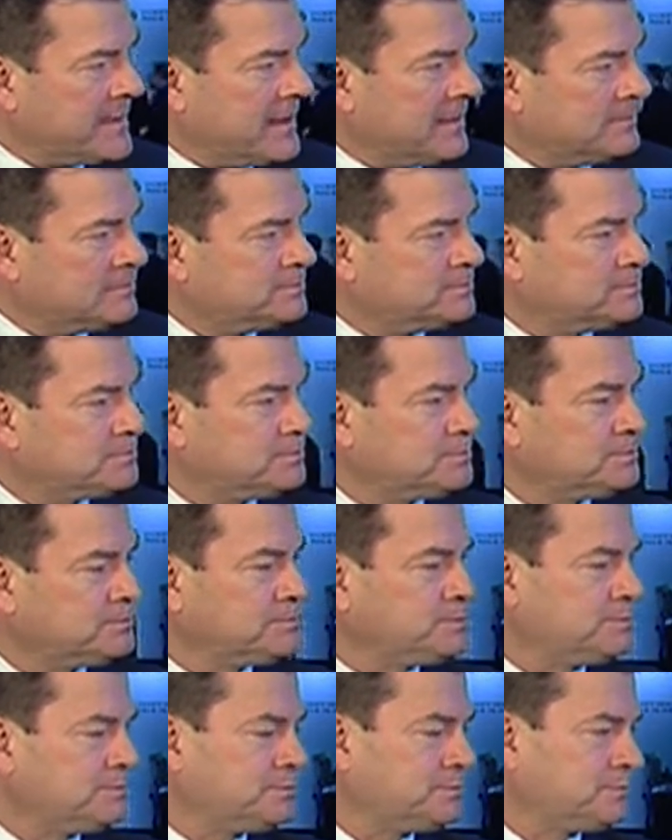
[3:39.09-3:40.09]

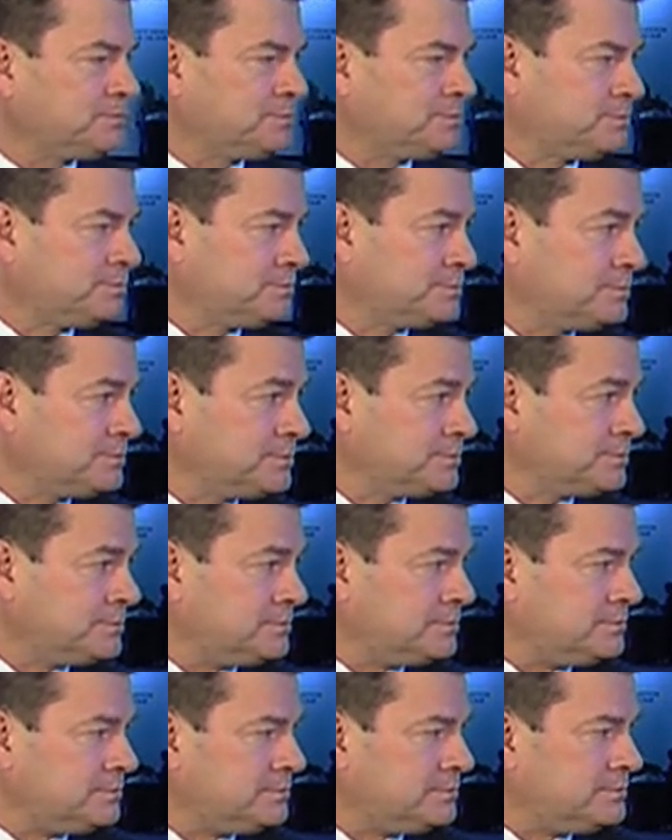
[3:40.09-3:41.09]

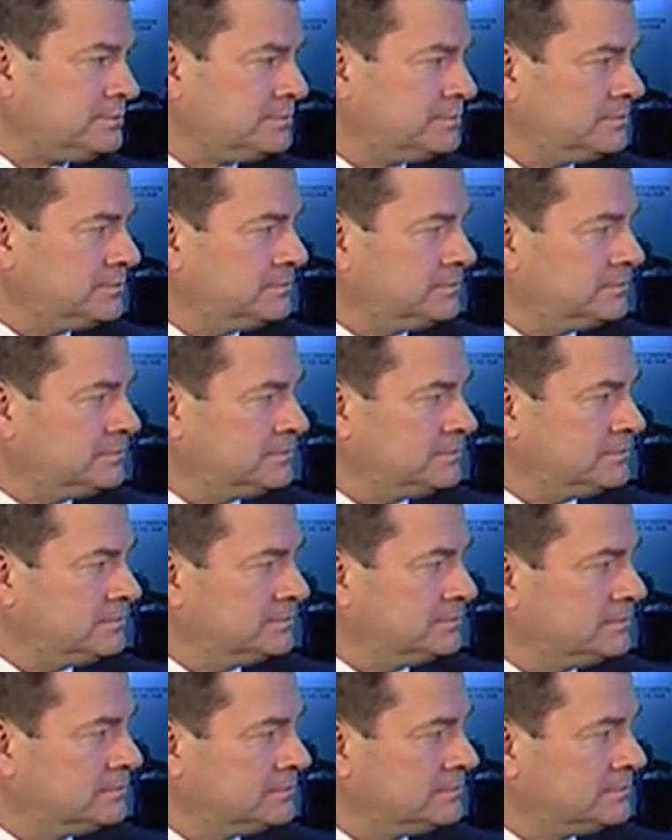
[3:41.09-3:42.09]

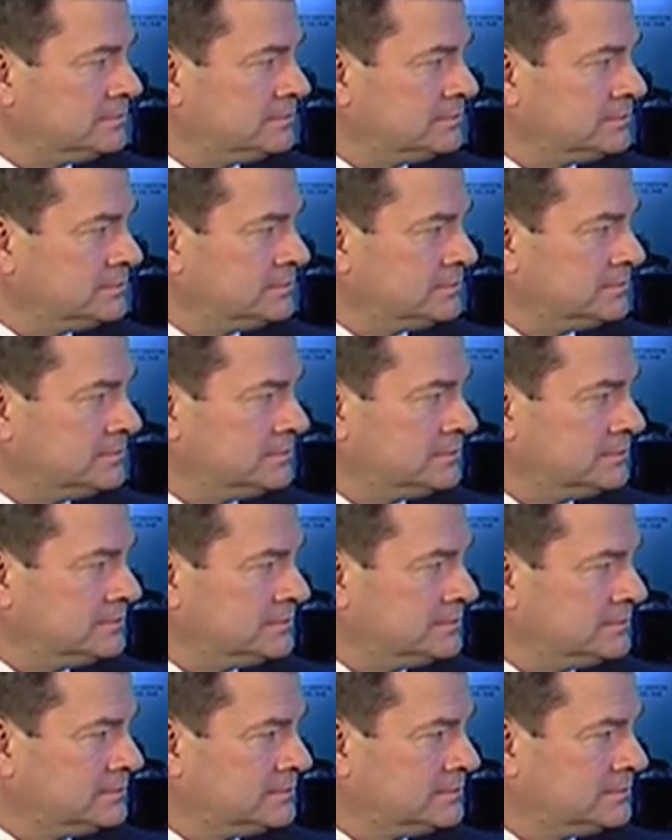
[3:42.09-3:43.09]

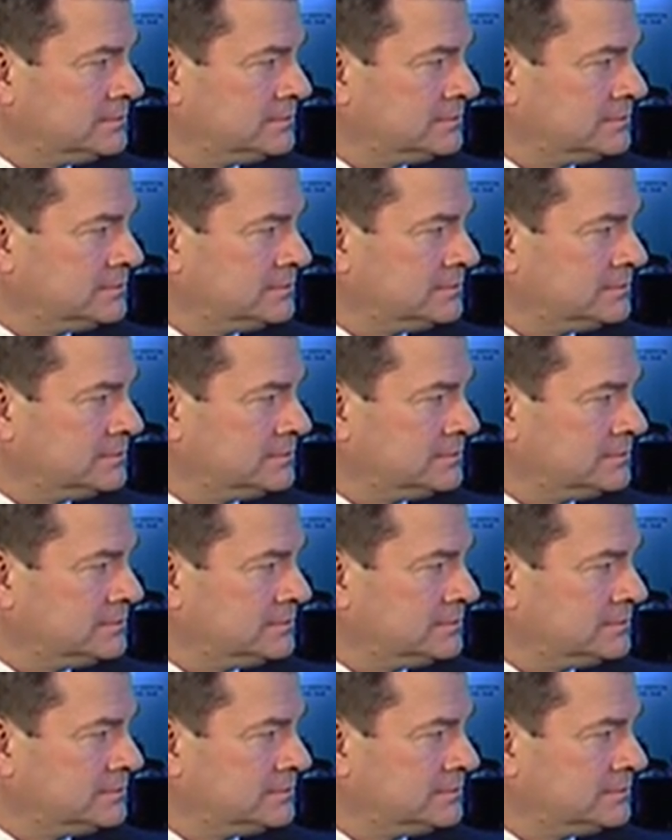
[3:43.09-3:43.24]
(silent)